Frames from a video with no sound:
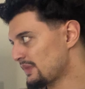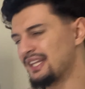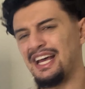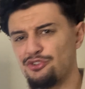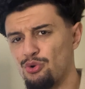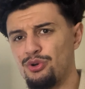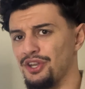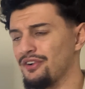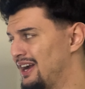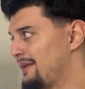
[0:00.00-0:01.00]
that's all
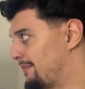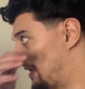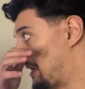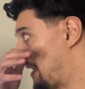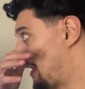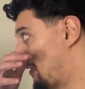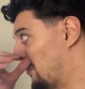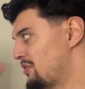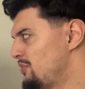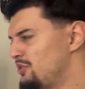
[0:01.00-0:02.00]
good, right? But
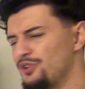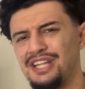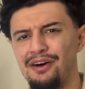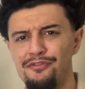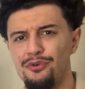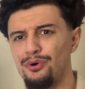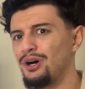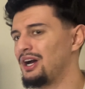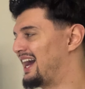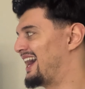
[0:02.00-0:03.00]
what do we use that
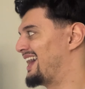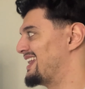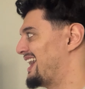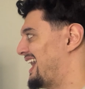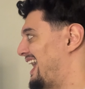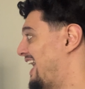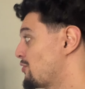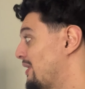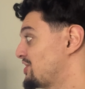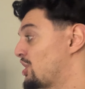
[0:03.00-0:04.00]
for, and
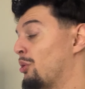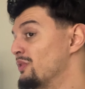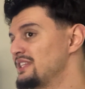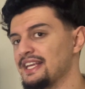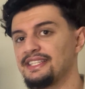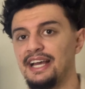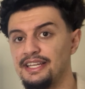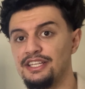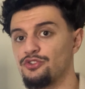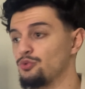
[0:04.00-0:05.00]
how do we actually come up with test
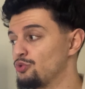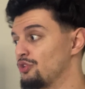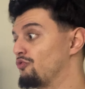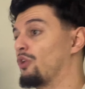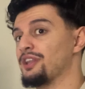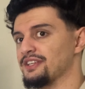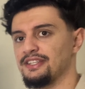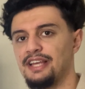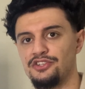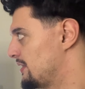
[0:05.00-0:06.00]
ideas to also run as
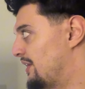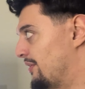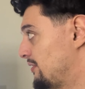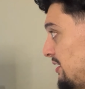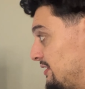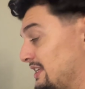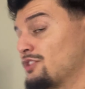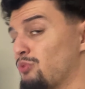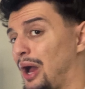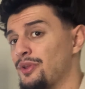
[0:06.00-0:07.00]
a test? Now,
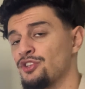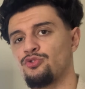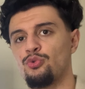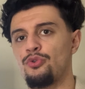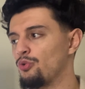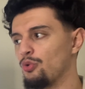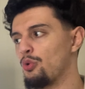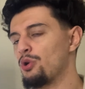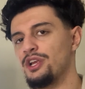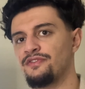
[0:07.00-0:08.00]
this is why we installed
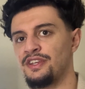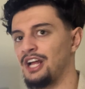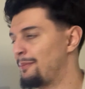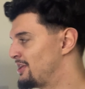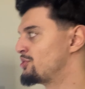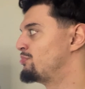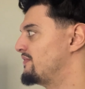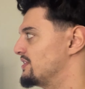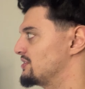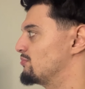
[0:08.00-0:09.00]
all those things that I mentioned
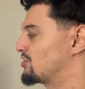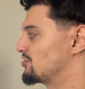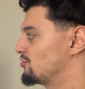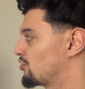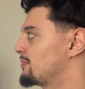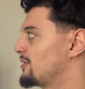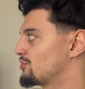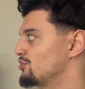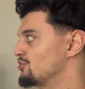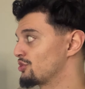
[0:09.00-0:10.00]
previously, because you're going to be
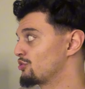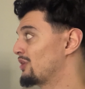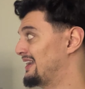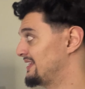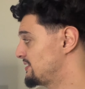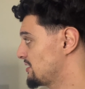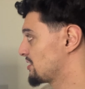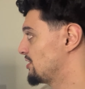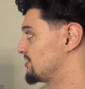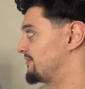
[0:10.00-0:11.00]
able to use the Google
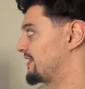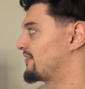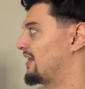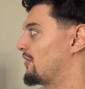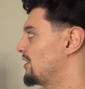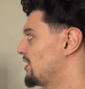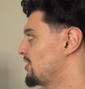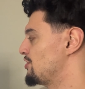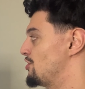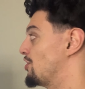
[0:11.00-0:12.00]
Analytics to figure out,
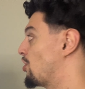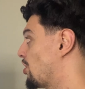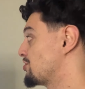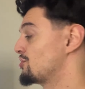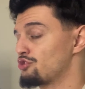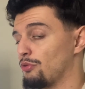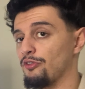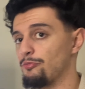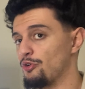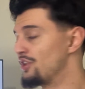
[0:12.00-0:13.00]
the largest
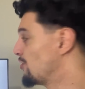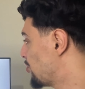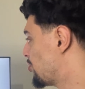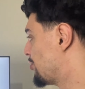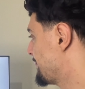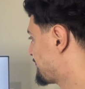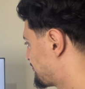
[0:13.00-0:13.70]
drop-off point, or